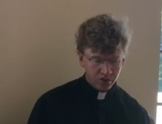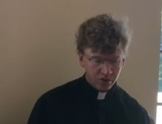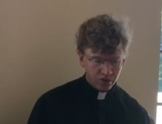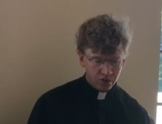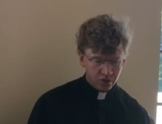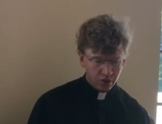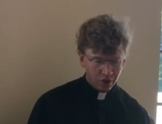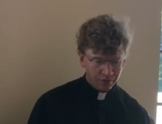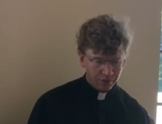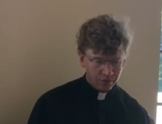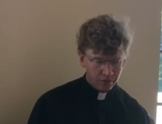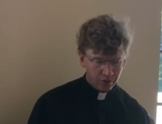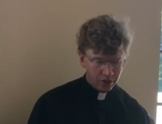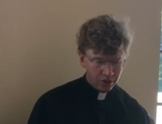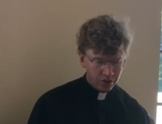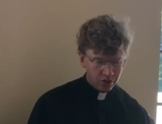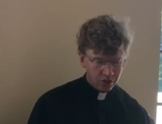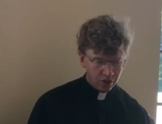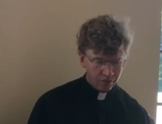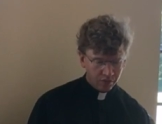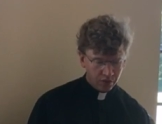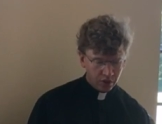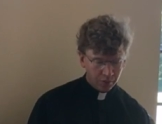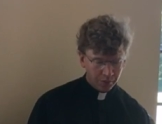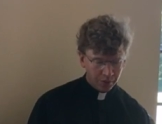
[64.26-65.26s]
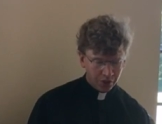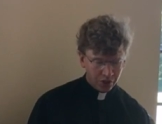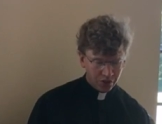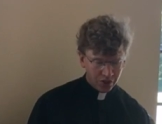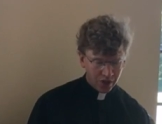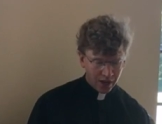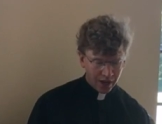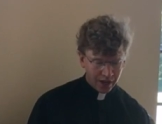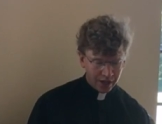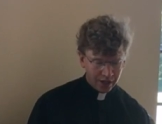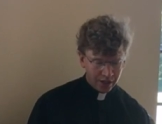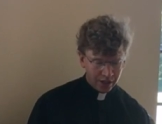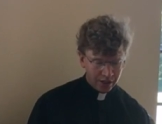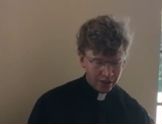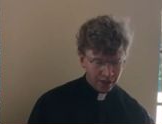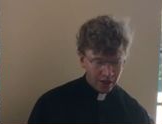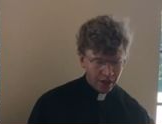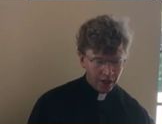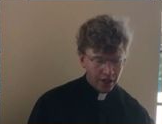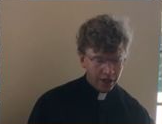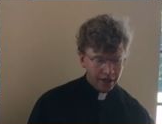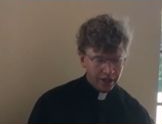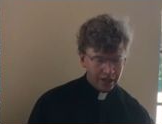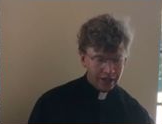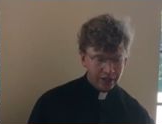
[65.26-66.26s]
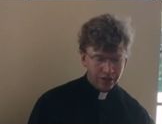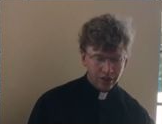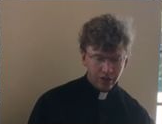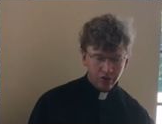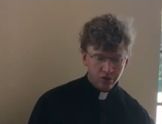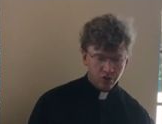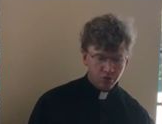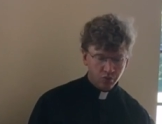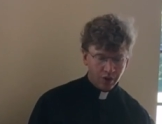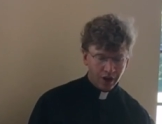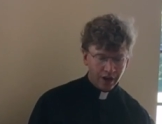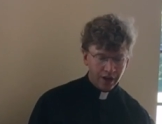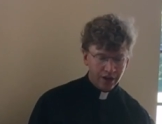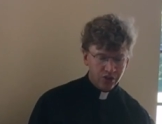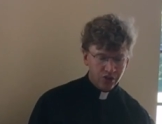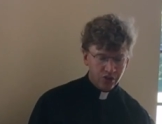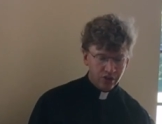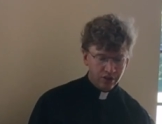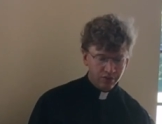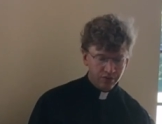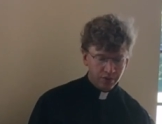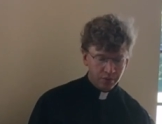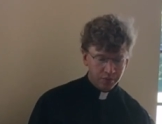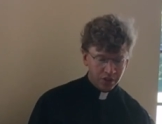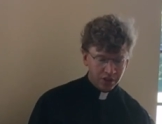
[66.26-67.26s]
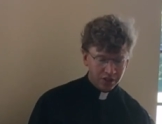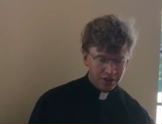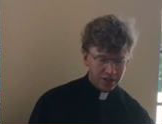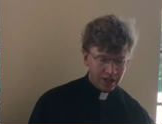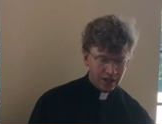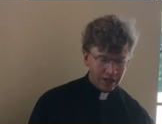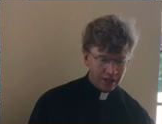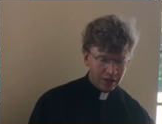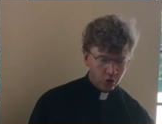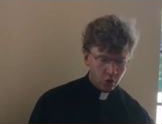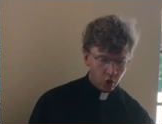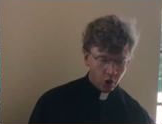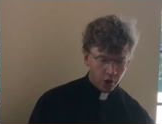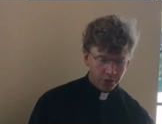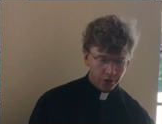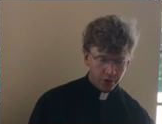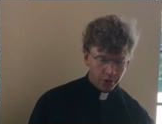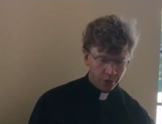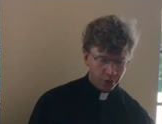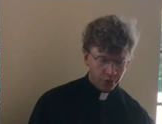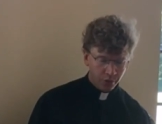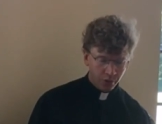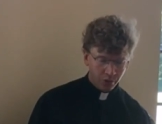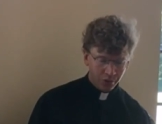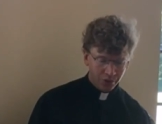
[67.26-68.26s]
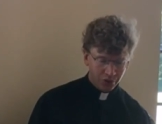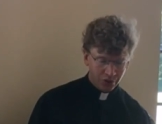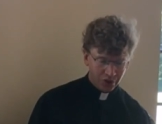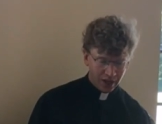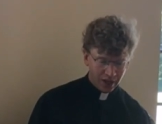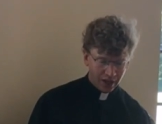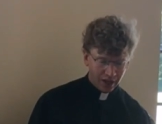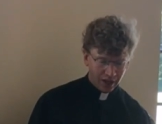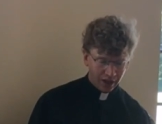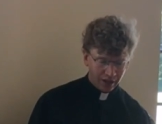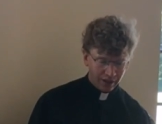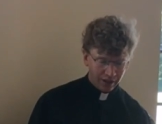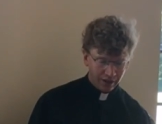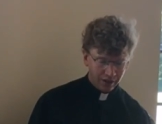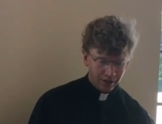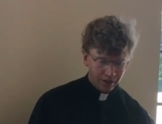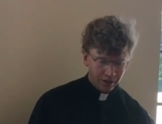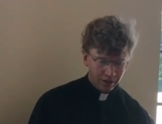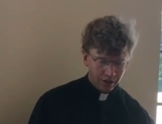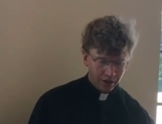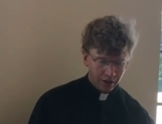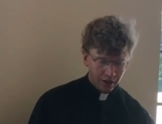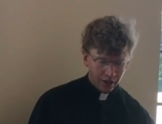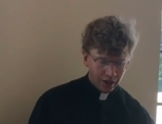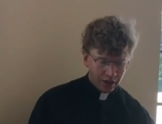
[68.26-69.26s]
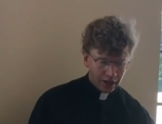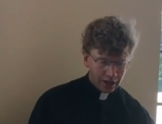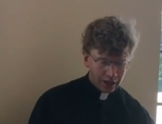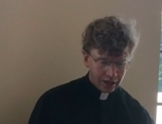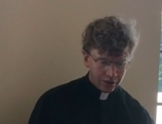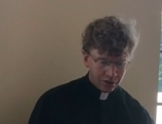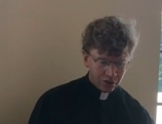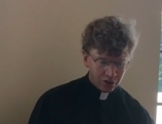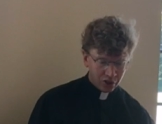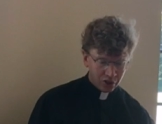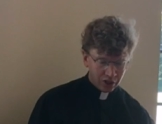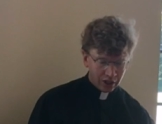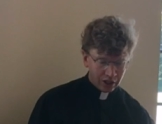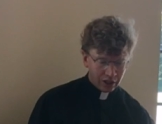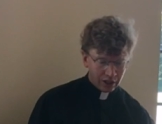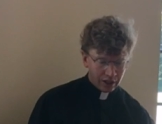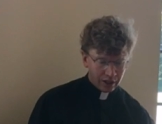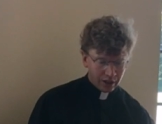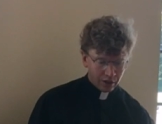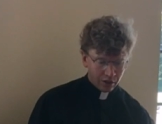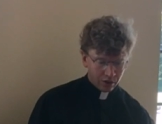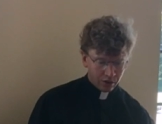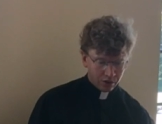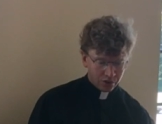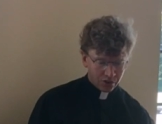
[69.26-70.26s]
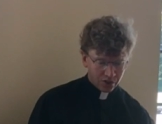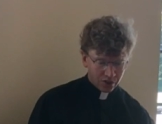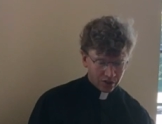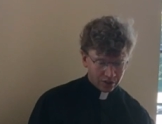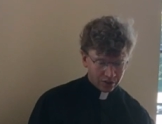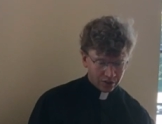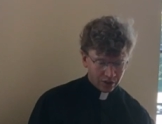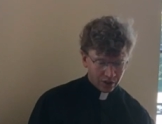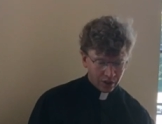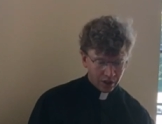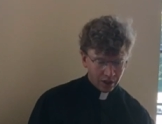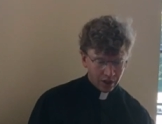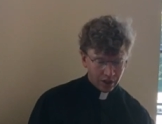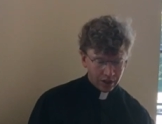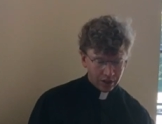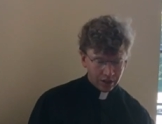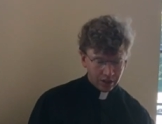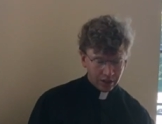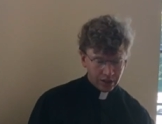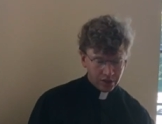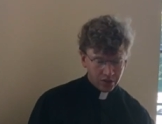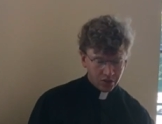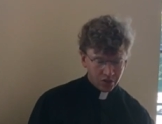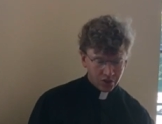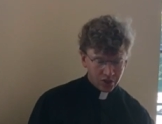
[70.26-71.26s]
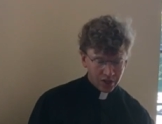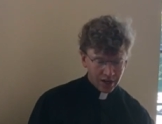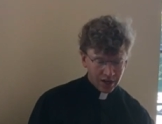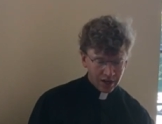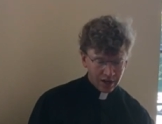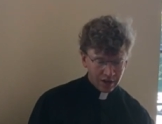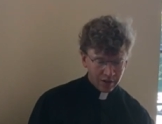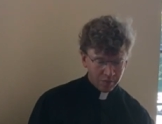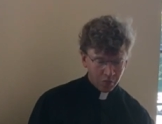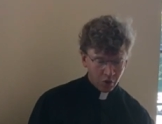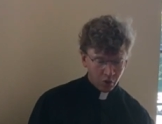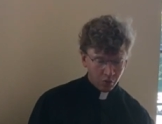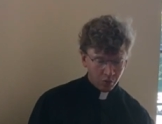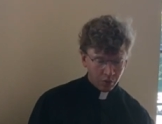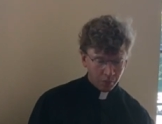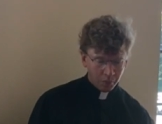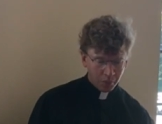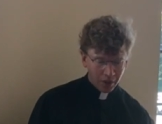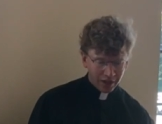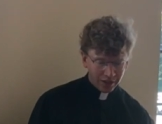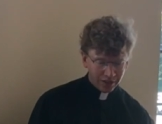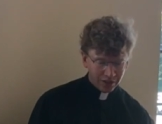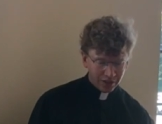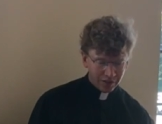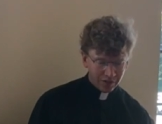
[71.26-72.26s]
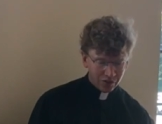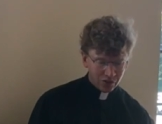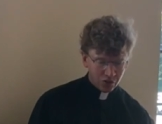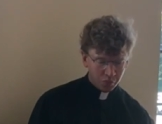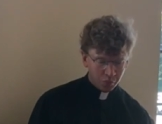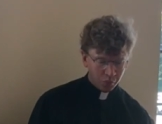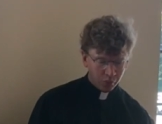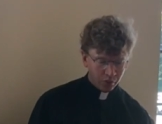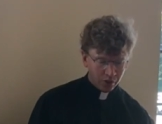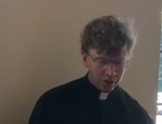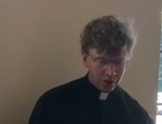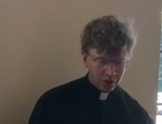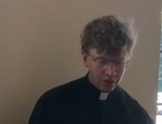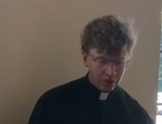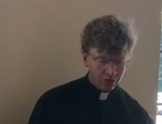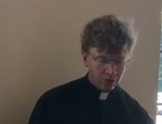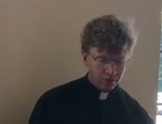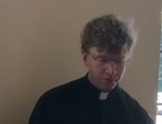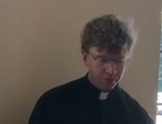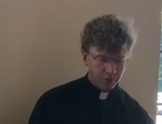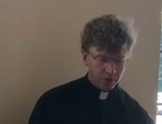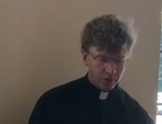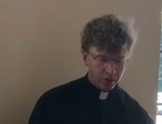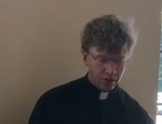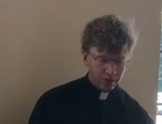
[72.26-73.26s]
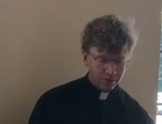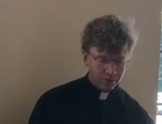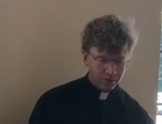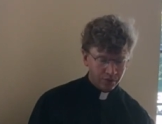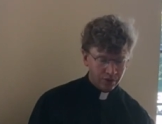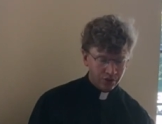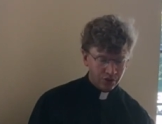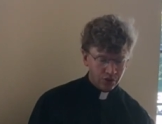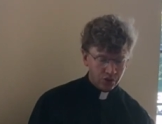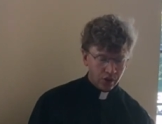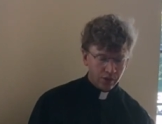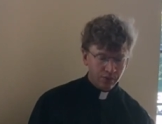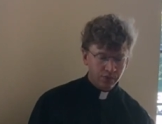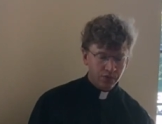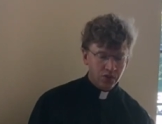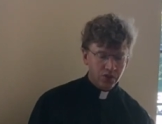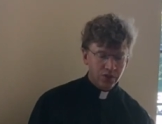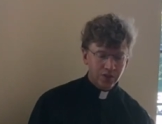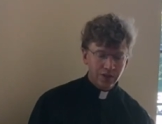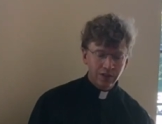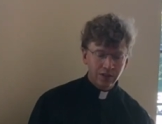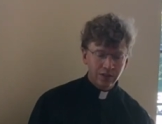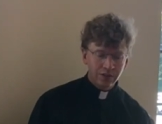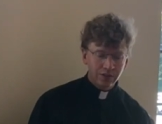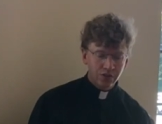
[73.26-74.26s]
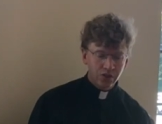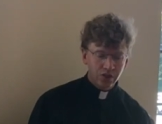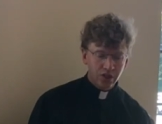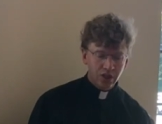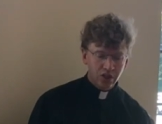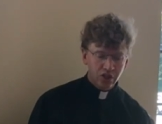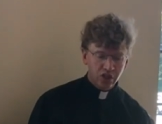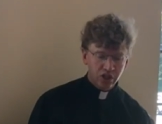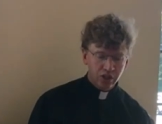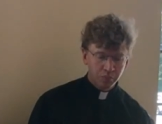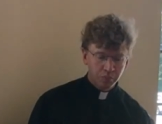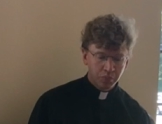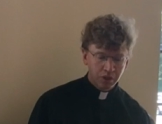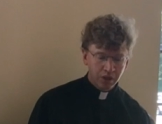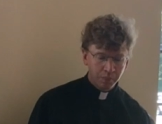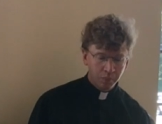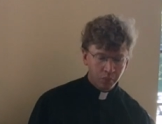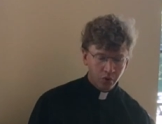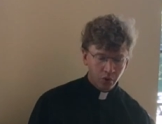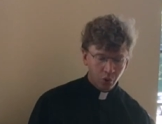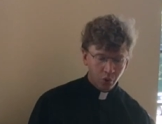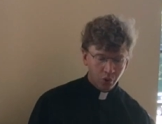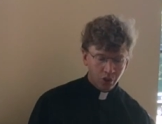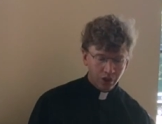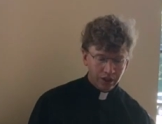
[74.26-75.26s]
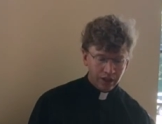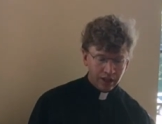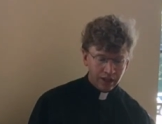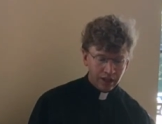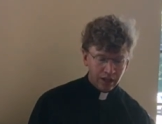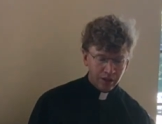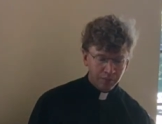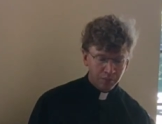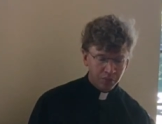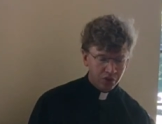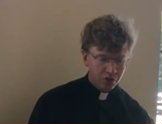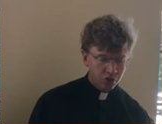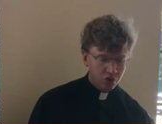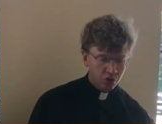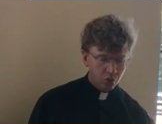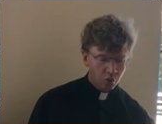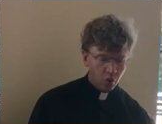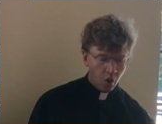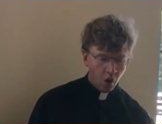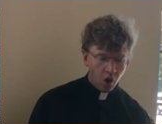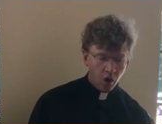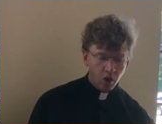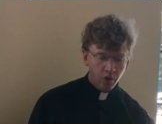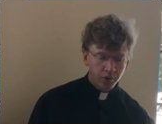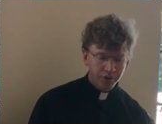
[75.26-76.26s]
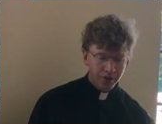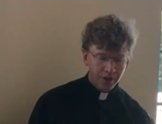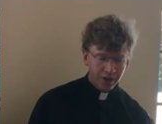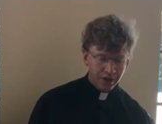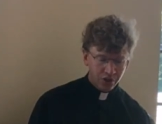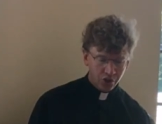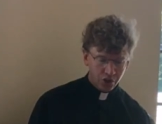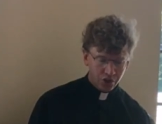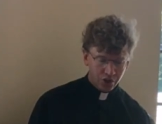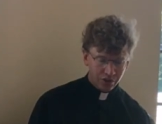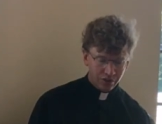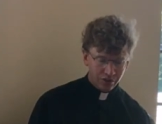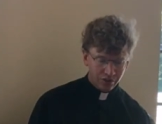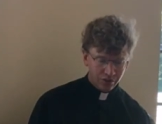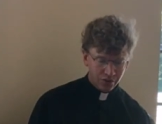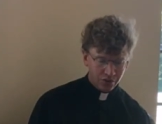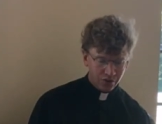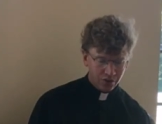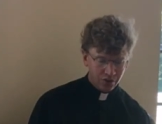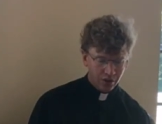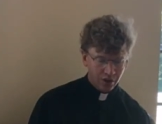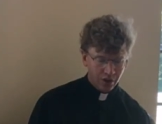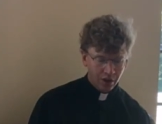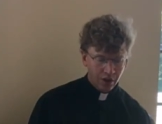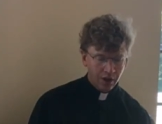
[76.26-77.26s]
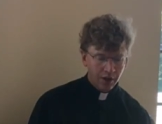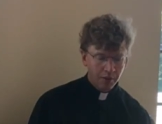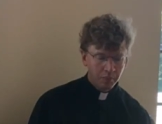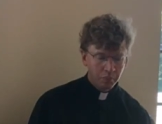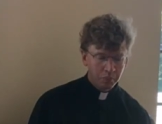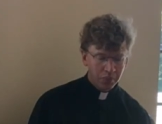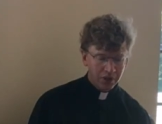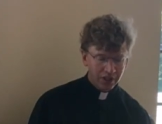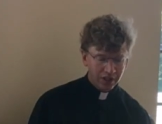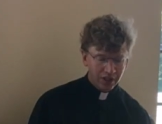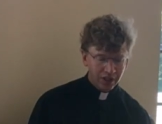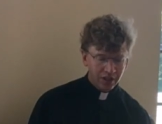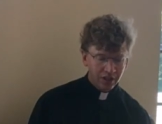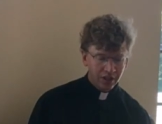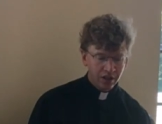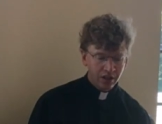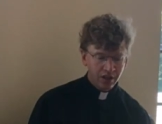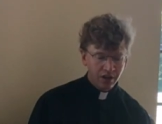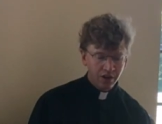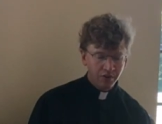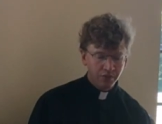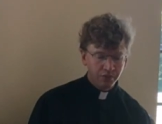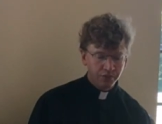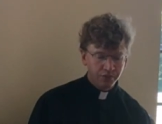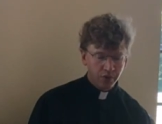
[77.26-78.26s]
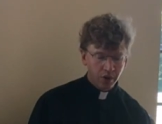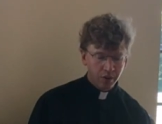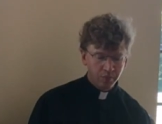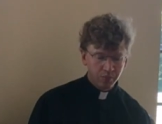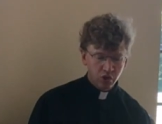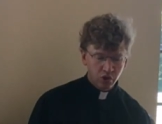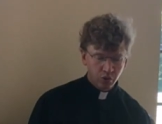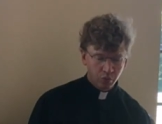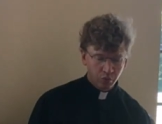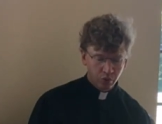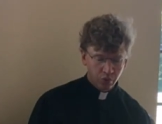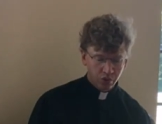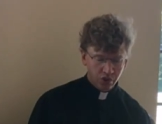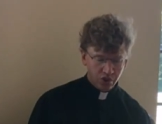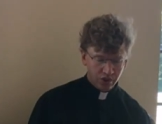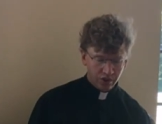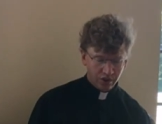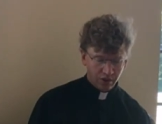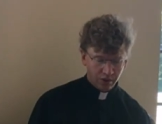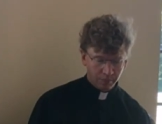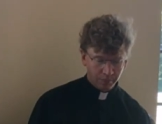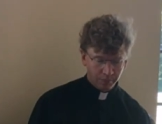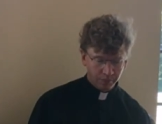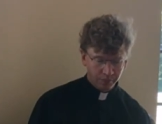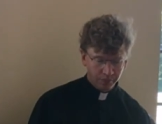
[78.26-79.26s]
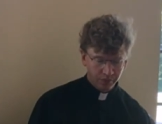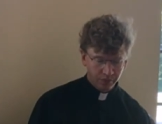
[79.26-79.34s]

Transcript: the sufferings of the Messiah and his rising from the dead on the third day, and declares that in his name repentance bringing the forgiveness of sins is to be proclaimed to all nations, beginning from Jerusalem.